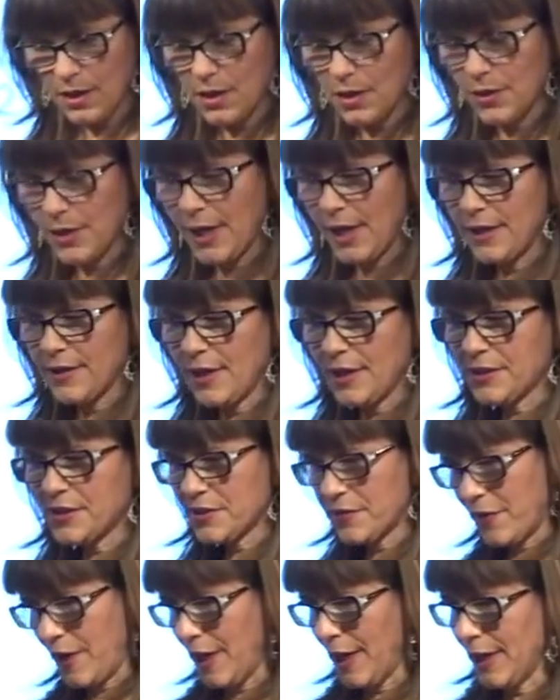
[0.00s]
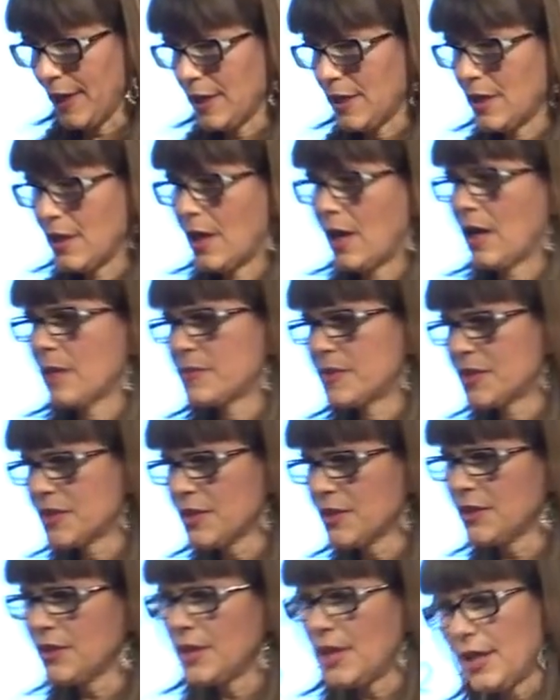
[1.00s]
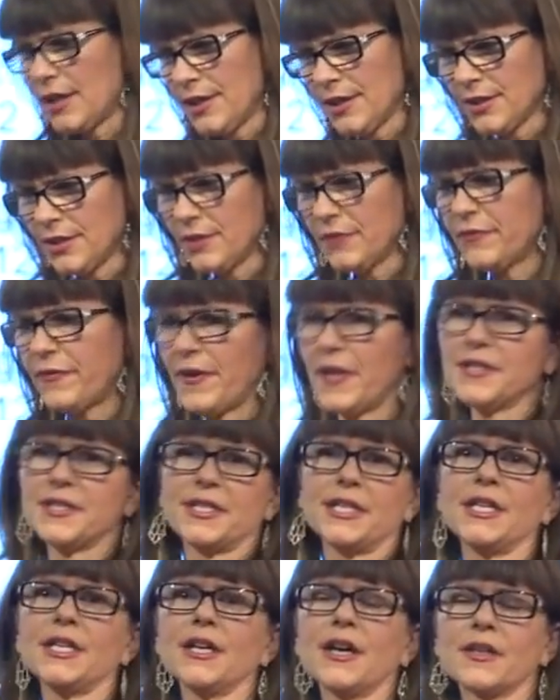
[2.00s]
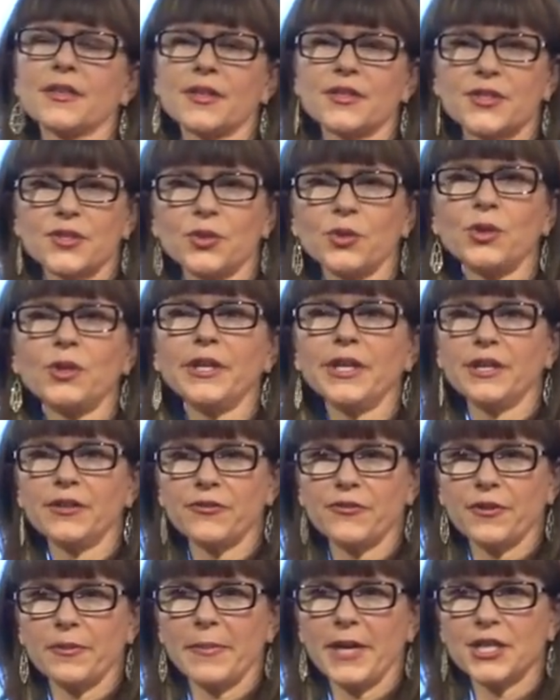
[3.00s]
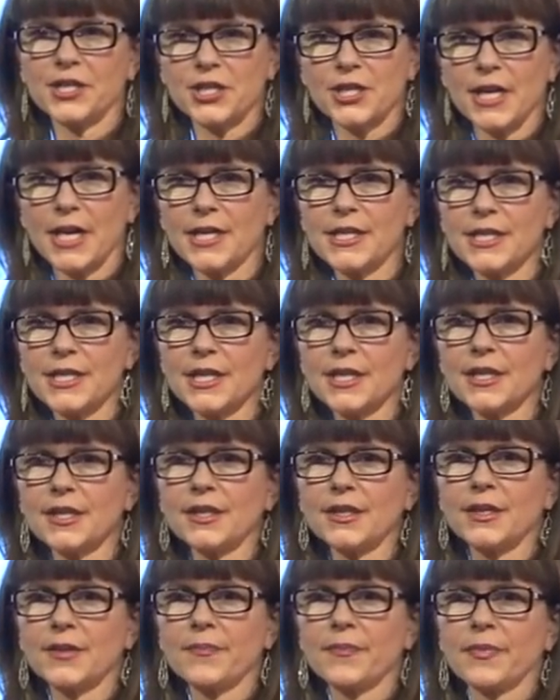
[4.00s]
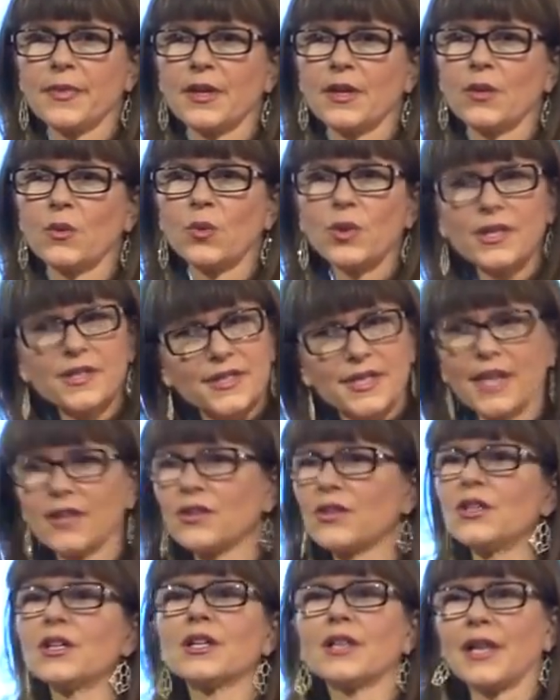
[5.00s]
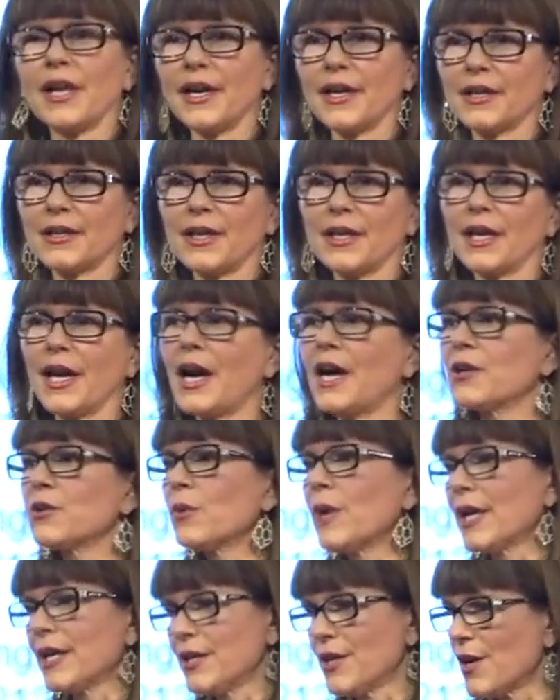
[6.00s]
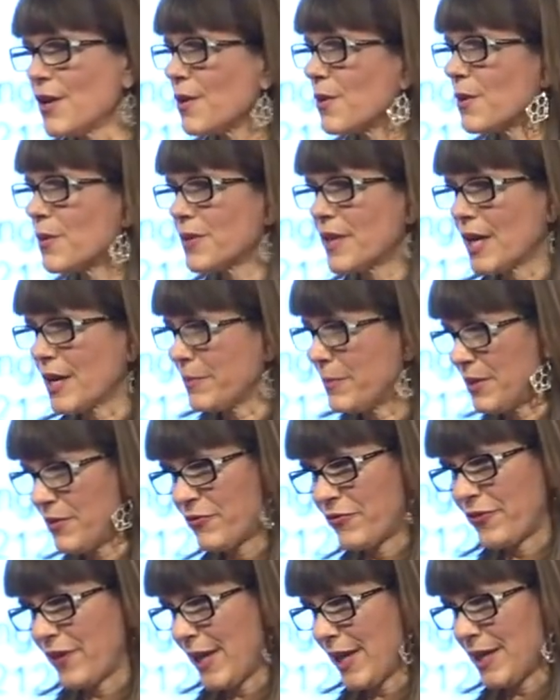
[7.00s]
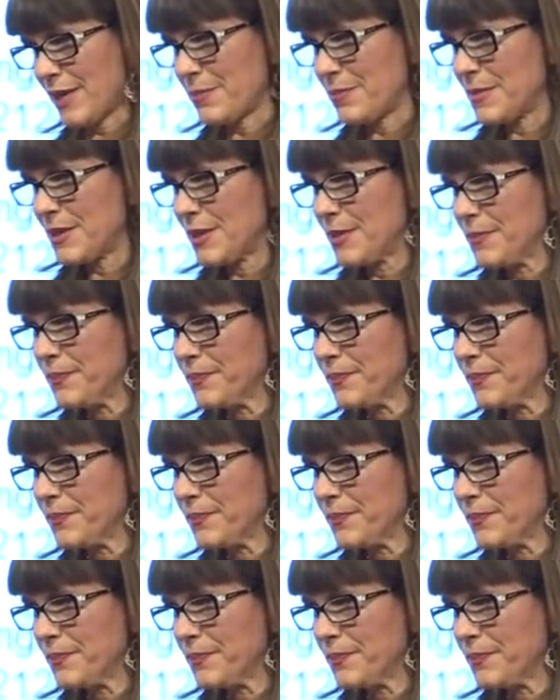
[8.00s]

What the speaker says: okay, that's fine, I'm still a little fuzzy on this whole inflammation idea. What does that look like? Like, how do I know that I'm inflamed?